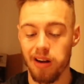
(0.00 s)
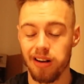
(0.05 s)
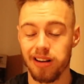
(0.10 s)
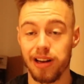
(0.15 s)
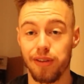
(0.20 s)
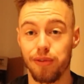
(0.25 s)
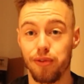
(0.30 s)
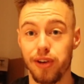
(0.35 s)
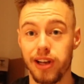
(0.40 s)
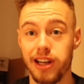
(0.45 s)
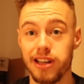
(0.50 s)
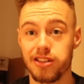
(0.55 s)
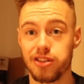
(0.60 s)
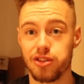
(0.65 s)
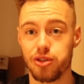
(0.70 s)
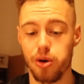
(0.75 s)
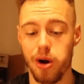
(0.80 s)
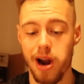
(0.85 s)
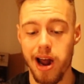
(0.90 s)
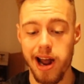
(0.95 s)
That thing is
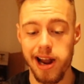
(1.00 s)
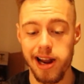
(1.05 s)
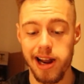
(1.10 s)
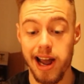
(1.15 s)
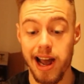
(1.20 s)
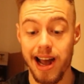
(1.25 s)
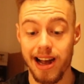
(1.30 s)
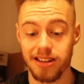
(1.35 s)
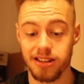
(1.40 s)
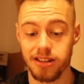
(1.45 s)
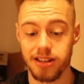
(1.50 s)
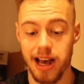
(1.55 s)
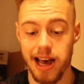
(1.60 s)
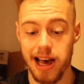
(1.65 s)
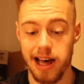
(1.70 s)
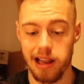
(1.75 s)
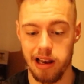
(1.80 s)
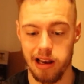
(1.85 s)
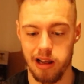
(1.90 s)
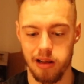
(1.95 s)
dry as
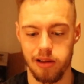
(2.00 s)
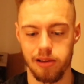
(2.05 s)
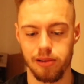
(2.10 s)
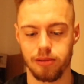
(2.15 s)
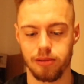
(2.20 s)
hell.